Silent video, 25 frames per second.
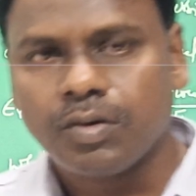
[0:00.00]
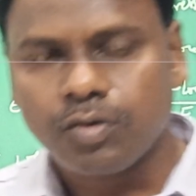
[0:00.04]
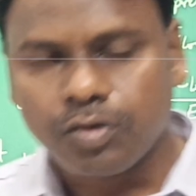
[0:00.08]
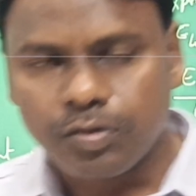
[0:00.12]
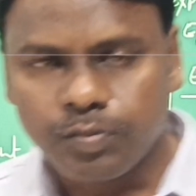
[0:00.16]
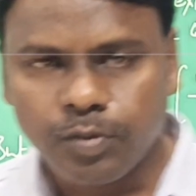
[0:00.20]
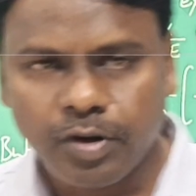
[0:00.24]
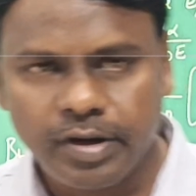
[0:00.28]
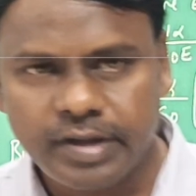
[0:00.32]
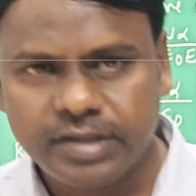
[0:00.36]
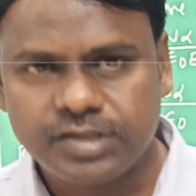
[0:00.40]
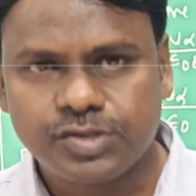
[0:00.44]

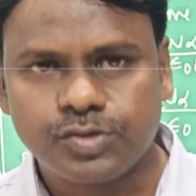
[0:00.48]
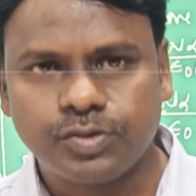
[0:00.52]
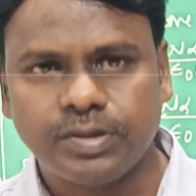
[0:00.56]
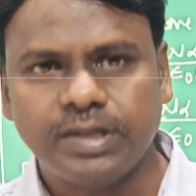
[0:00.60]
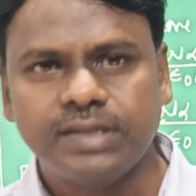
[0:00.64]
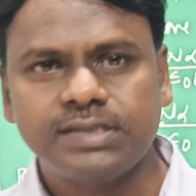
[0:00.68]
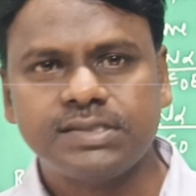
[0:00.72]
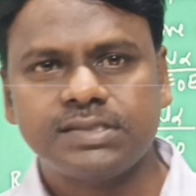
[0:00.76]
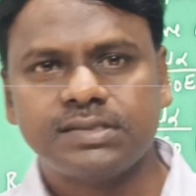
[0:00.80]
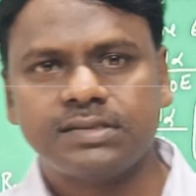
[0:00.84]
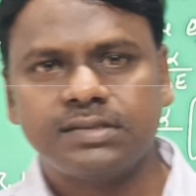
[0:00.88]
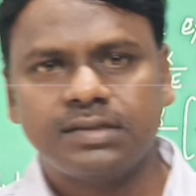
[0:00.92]
Good morning,
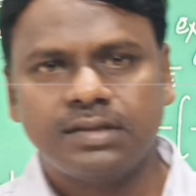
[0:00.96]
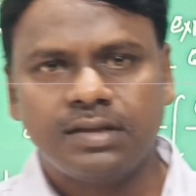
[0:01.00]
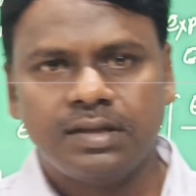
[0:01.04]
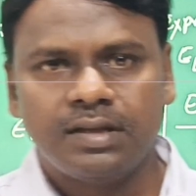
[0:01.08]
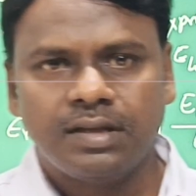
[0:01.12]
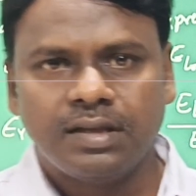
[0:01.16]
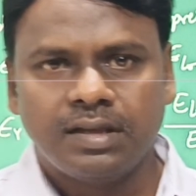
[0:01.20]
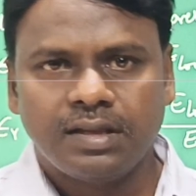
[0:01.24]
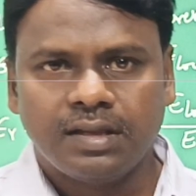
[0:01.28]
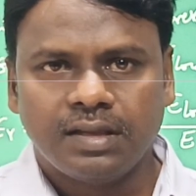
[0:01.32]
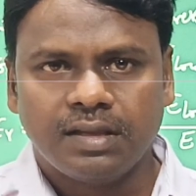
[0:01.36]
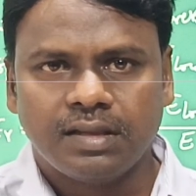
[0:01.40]
students.
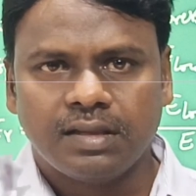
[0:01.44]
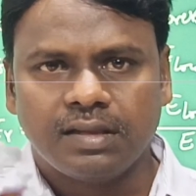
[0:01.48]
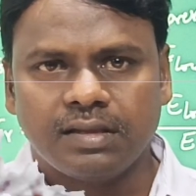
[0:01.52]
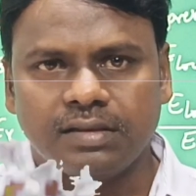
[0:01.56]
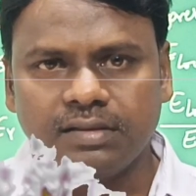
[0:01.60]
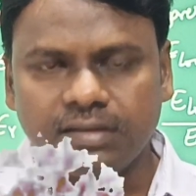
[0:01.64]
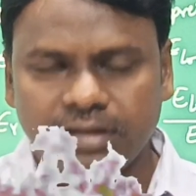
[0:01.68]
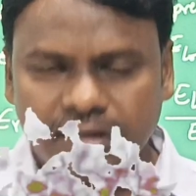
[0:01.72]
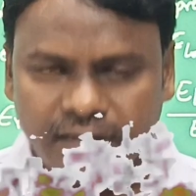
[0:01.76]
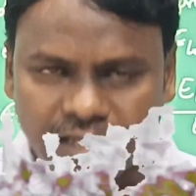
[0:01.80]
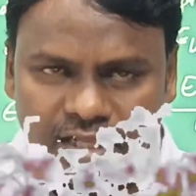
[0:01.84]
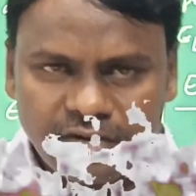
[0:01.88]

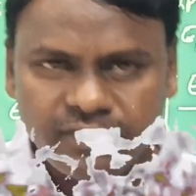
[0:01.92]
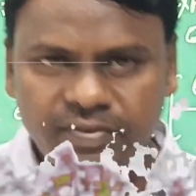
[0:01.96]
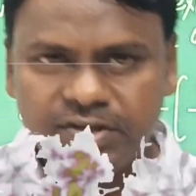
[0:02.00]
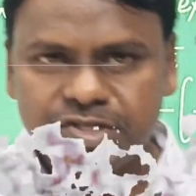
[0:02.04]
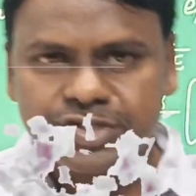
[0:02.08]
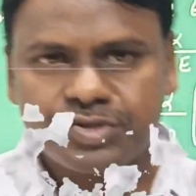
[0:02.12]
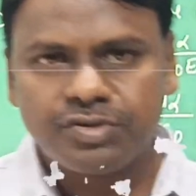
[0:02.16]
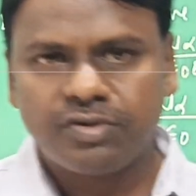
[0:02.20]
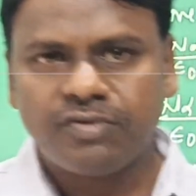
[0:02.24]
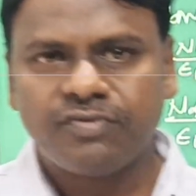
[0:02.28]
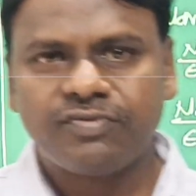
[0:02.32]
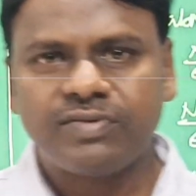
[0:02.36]
The
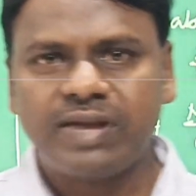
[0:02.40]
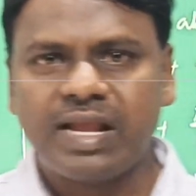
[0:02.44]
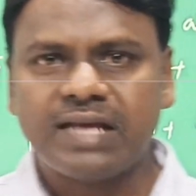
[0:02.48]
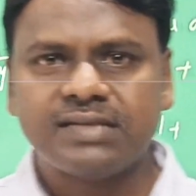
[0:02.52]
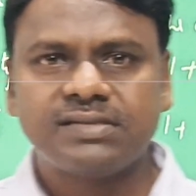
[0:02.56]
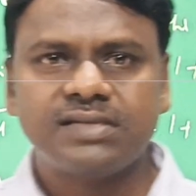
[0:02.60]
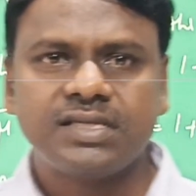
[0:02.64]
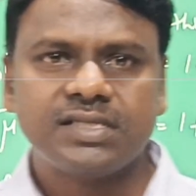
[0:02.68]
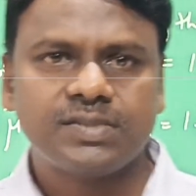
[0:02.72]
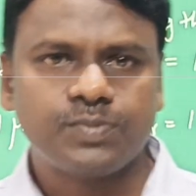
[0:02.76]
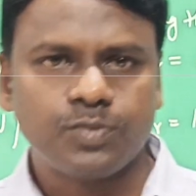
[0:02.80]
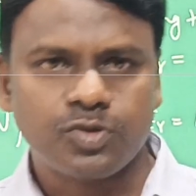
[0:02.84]
derivation of
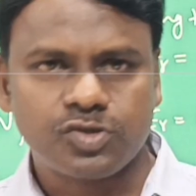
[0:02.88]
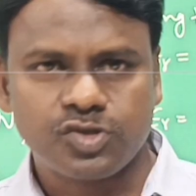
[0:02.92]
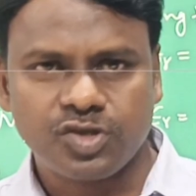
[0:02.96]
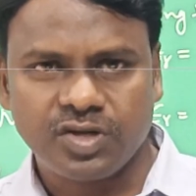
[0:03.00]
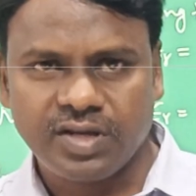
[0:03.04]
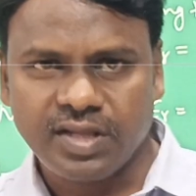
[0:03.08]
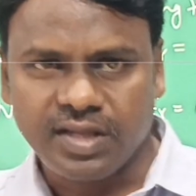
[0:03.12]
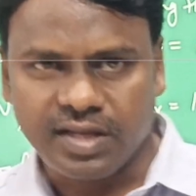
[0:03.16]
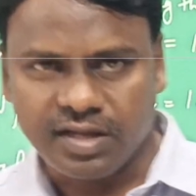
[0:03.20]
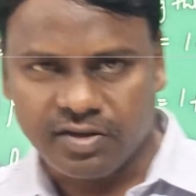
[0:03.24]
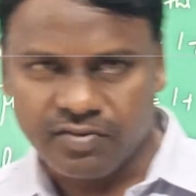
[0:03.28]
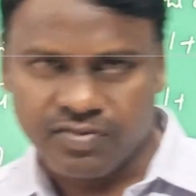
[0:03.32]
Clasius
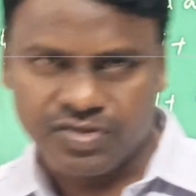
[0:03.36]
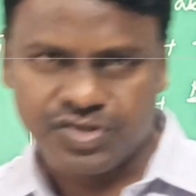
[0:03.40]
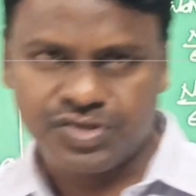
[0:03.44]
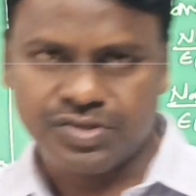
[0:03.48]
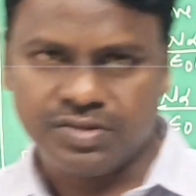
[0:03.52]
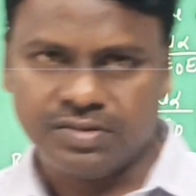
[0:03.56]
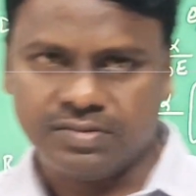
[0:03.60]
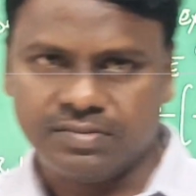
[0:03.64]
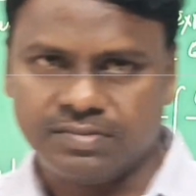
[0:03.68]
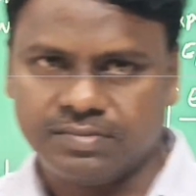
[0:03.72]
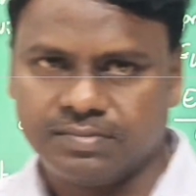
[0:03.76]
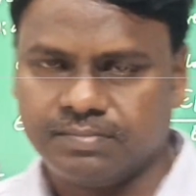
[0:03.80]
Mosotti
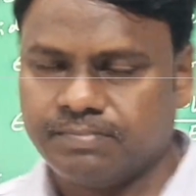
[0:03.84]
equation.